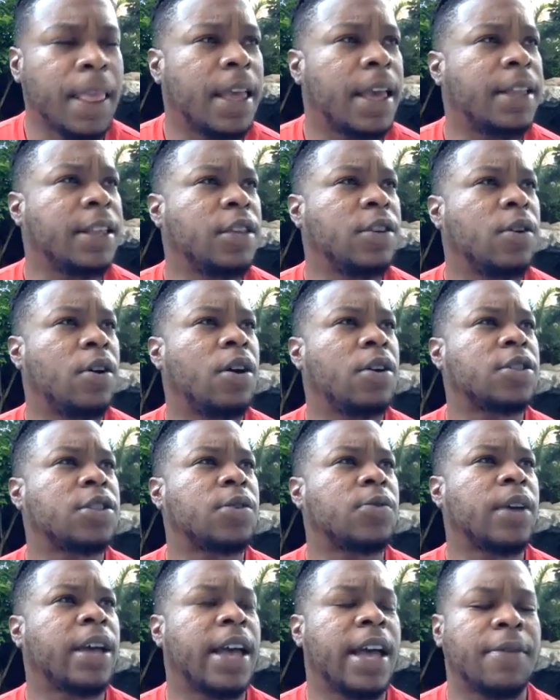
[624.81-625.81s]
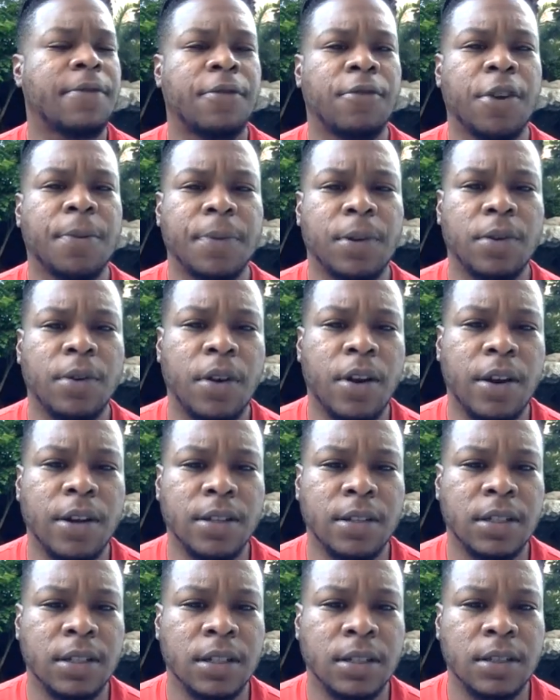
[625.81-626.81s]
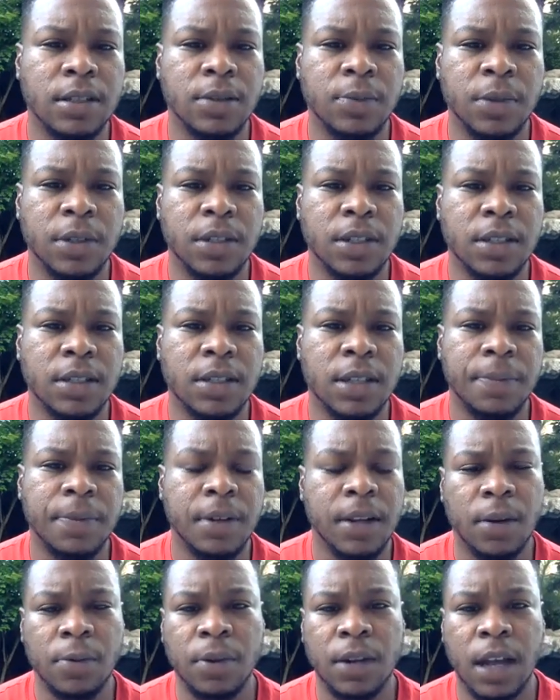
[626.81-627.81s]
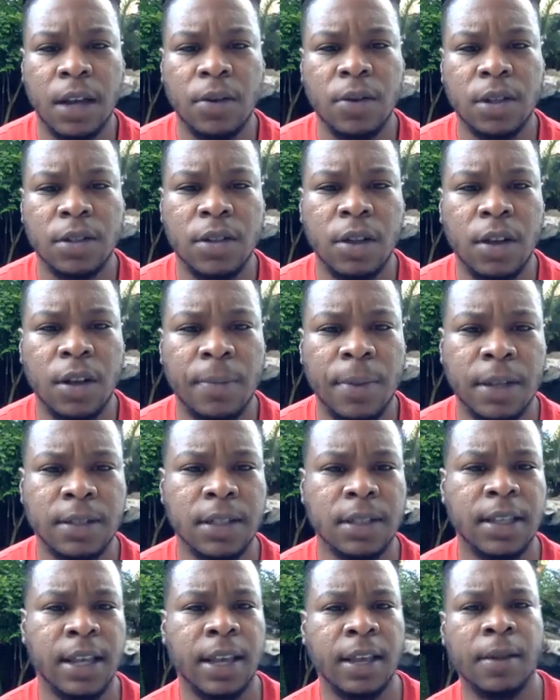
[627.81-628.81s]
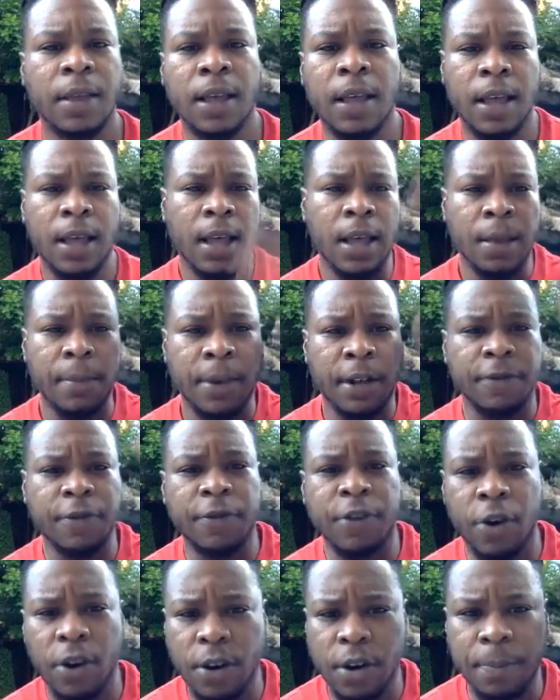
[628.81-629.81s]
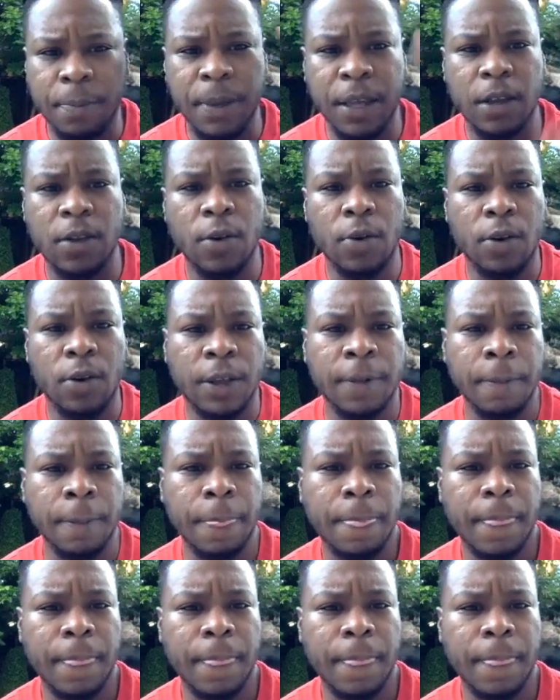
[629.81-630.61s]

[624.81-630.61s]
And then you also have cryptocurrencies, which is something that we're not going to talk about today. But if you've heard of Bitcoin,